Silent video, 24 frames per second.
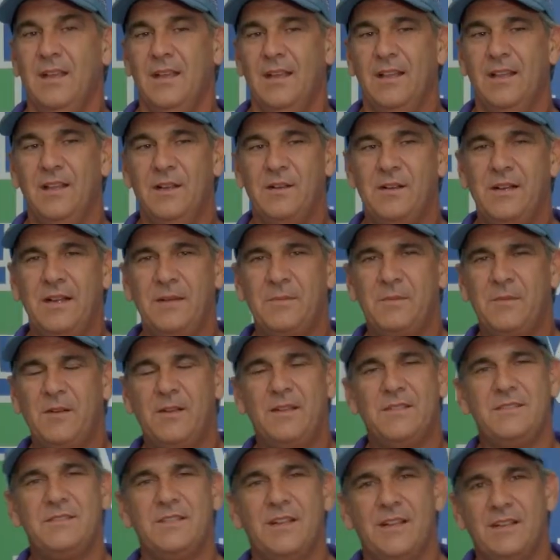Hello, I'm
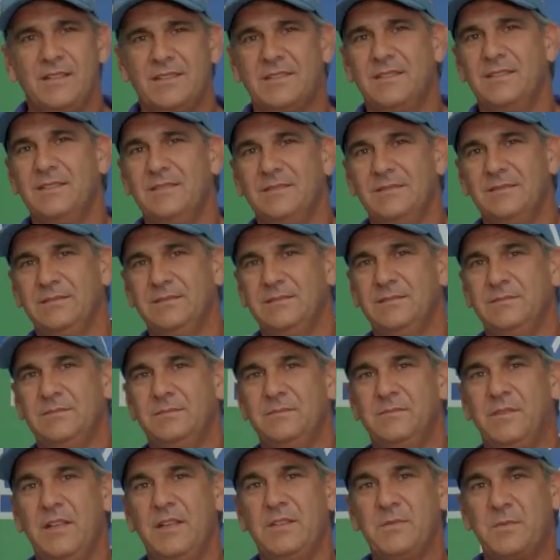Ron
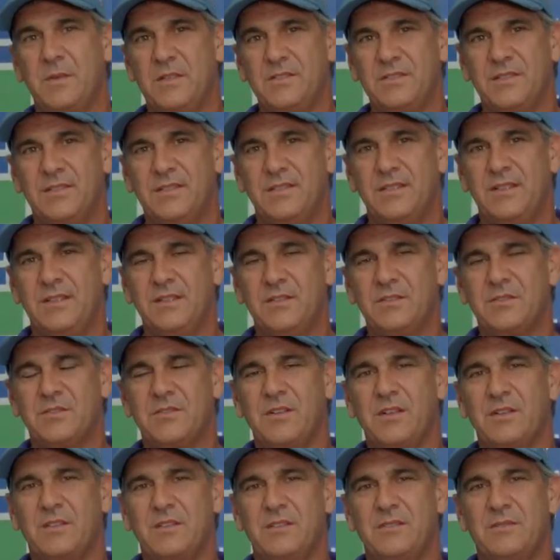Johnson, Vice President of
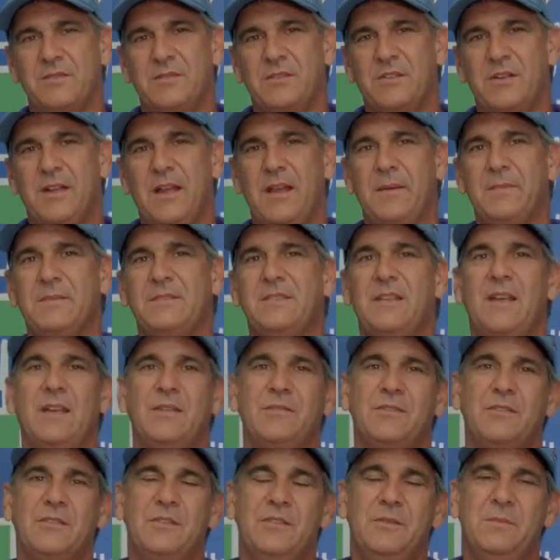Construction for
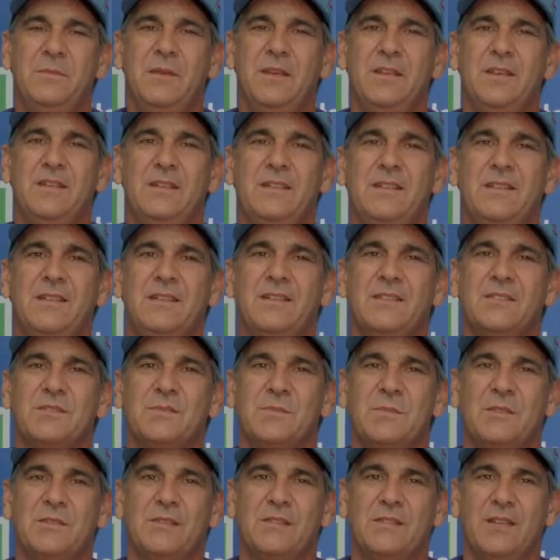Habitat for Humanity in
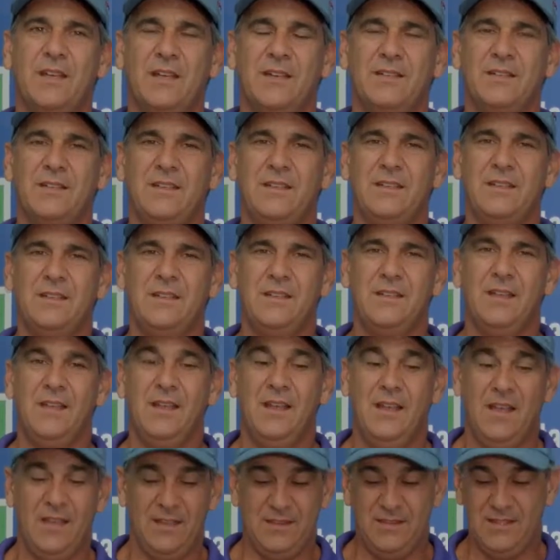Hillsborough County,
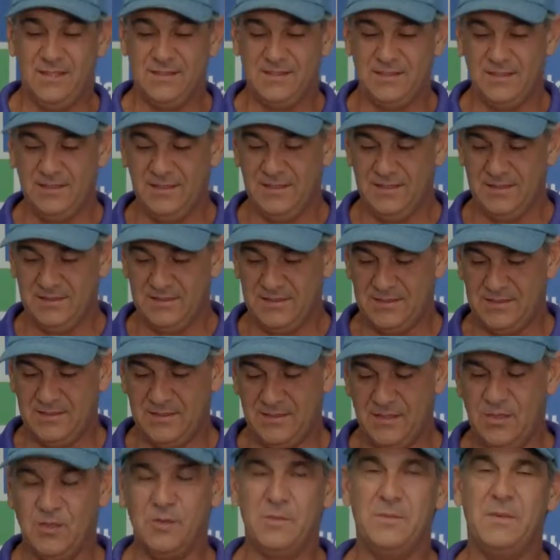and this is
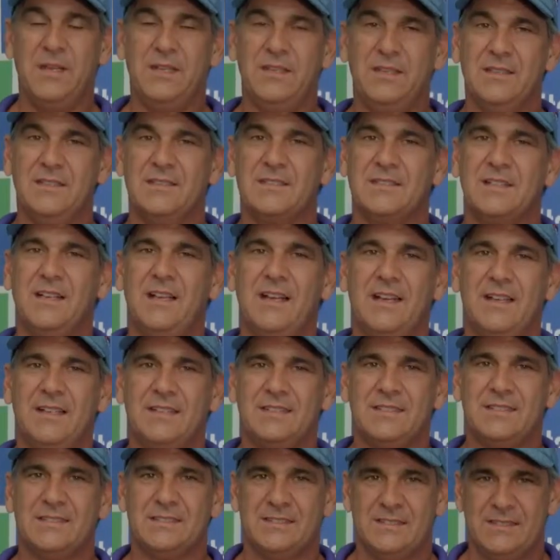home maintenance
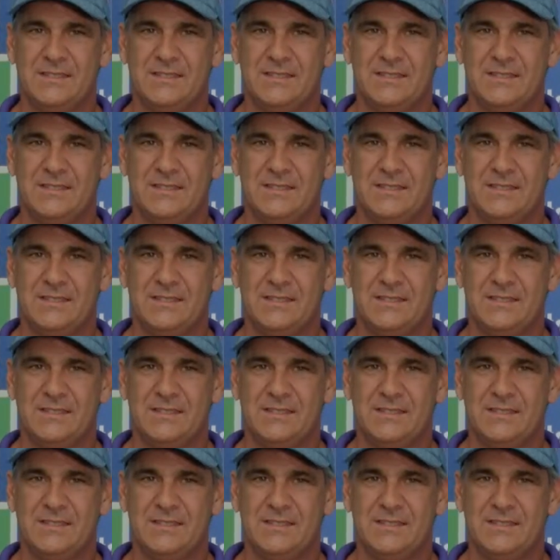class.